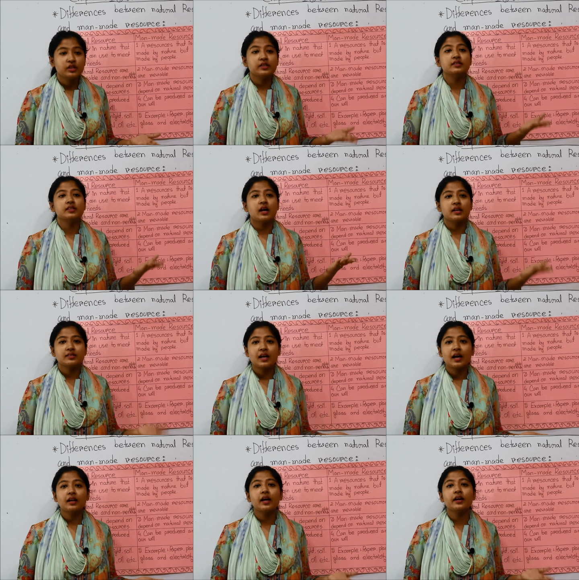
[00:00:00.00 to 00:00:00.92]
as
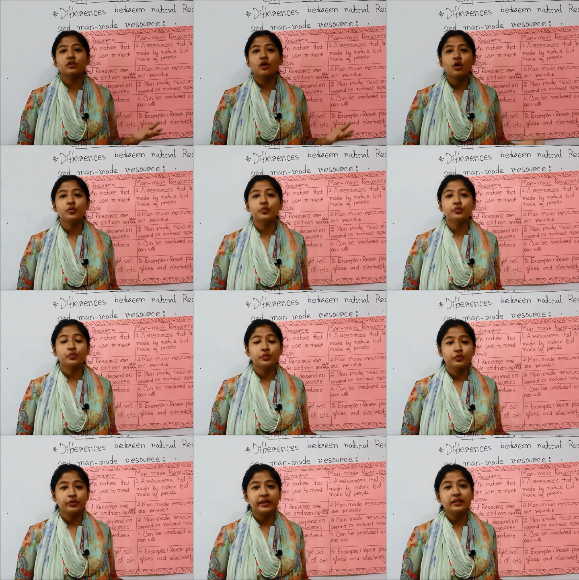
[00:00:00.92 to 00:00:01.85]
sunlight or
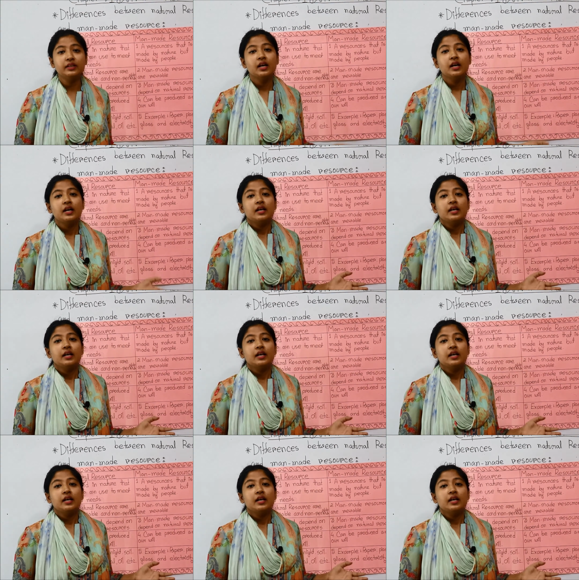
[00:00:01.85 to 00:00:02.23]
wind,